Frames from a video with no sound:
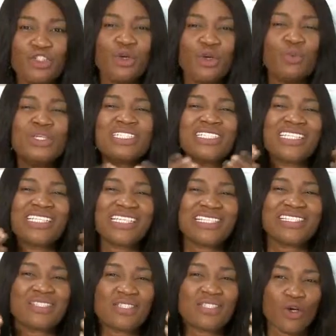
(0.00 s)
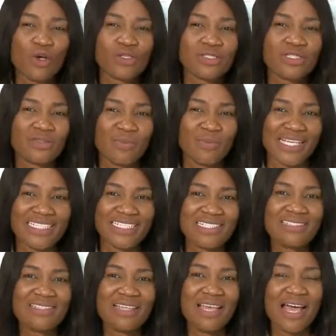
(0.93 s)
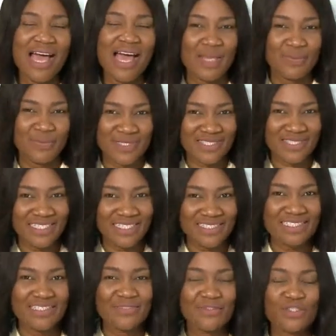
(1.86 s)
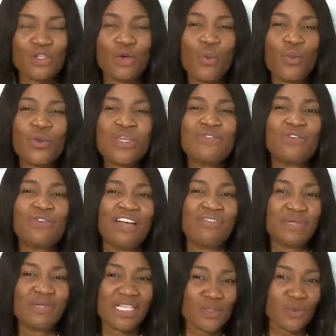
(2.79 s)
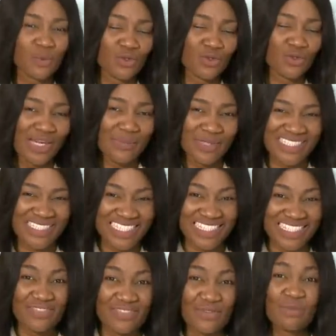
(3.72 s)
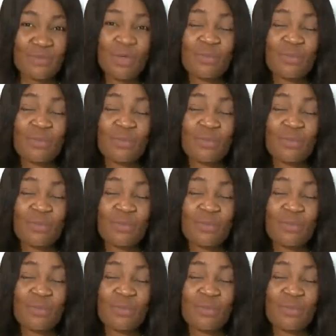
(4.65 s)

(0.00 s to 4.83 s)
which is caused by this hypersensitivity, or if you have been exposed to hypersensitivity.